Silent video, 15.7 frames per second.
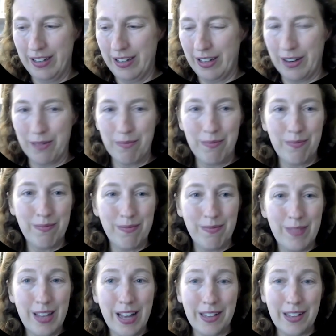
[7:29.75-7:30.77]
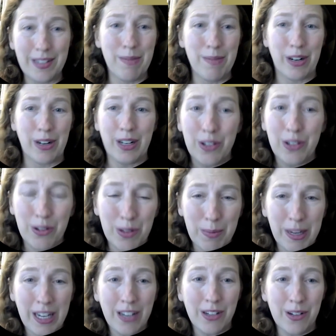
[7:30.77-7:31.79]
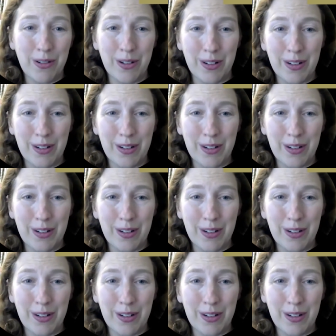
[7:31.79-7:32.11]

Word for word: you know, as an American Jew speaking to